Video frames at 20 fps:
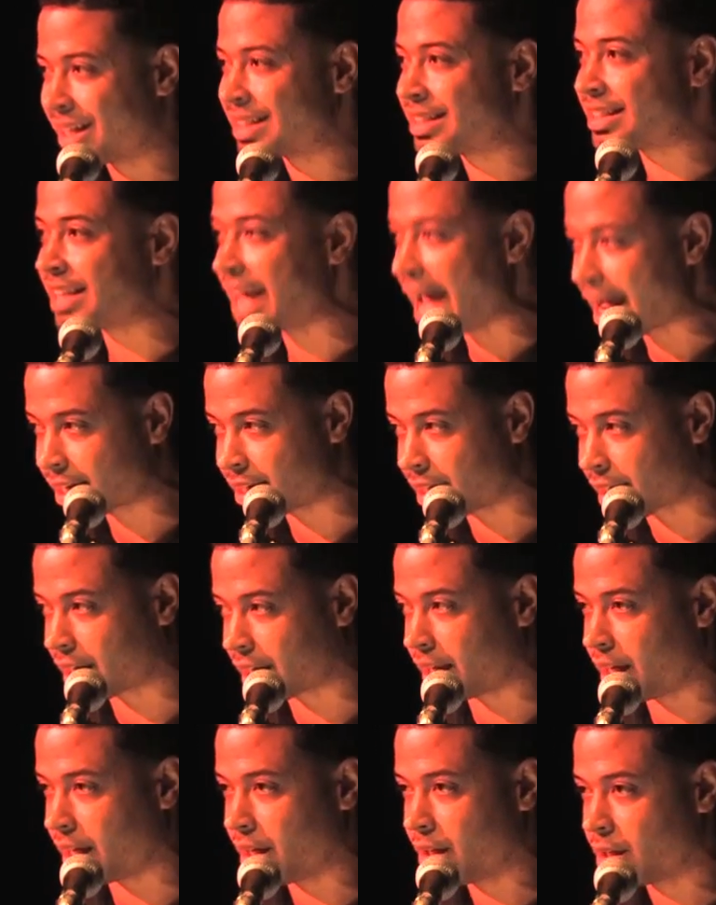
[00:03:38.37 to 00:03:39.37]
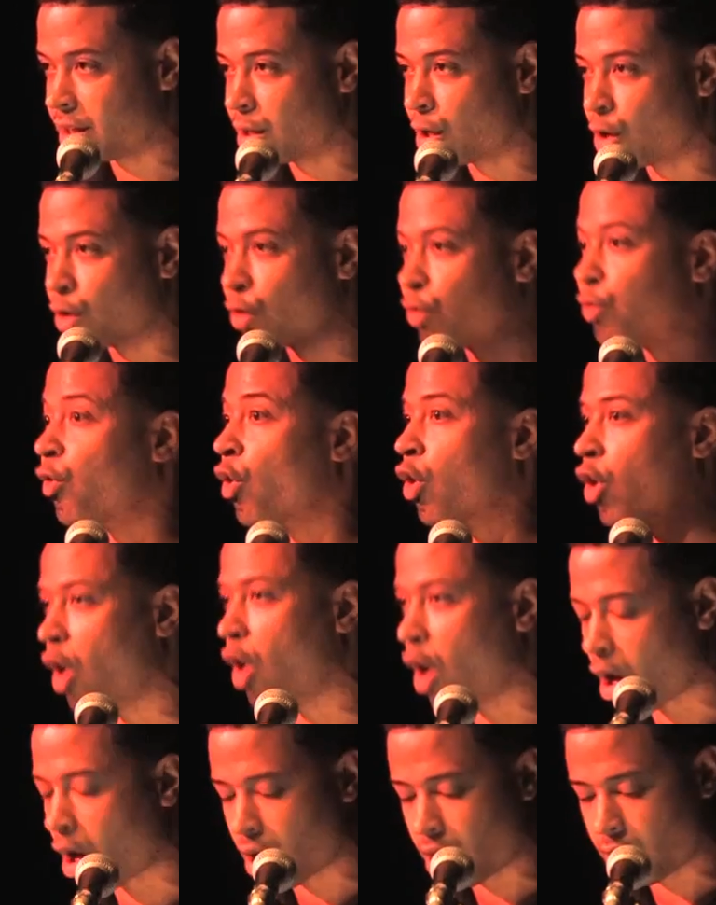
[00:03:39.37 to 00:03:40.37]
technically, for
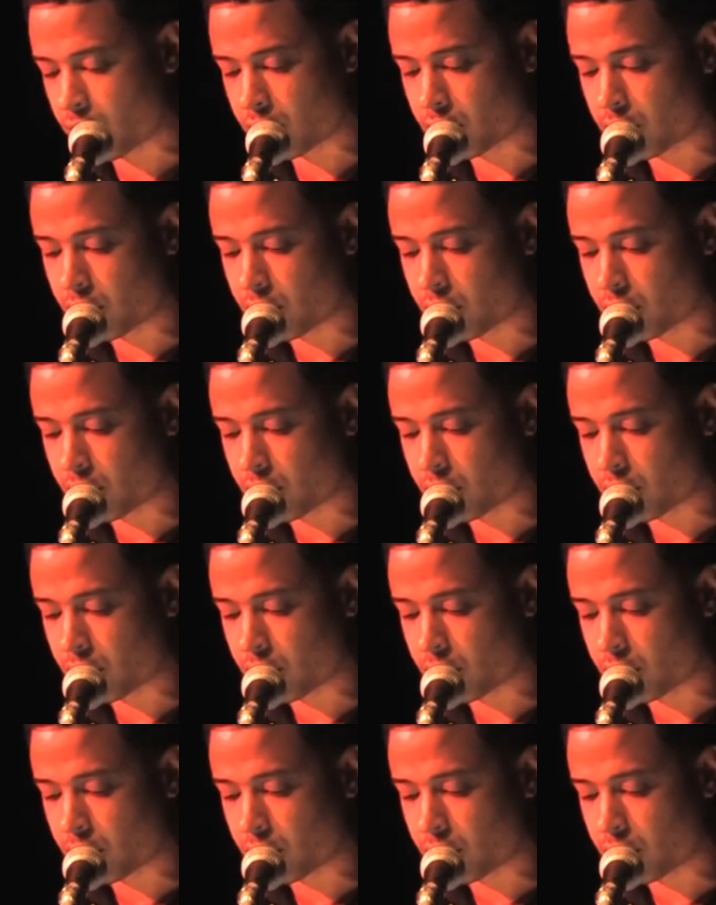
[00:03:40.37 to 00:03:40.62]
all,